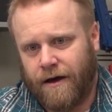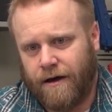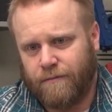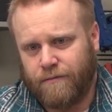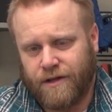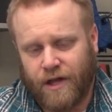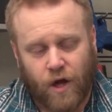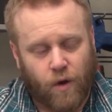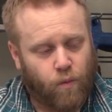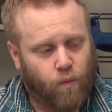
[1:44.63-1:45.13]

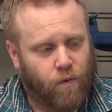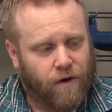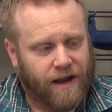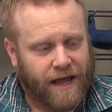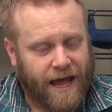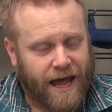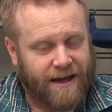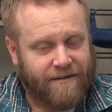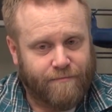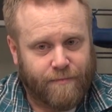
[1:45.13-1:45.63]
with a
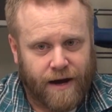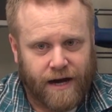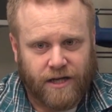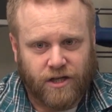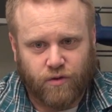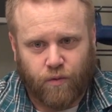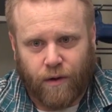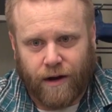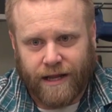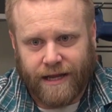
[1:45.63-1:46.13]
1/2 by
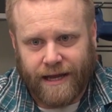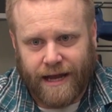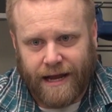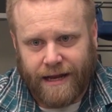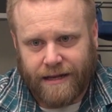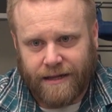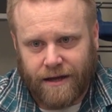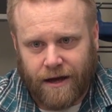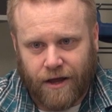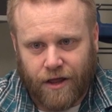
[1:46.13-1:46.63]

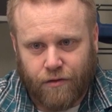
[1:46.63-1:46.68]
28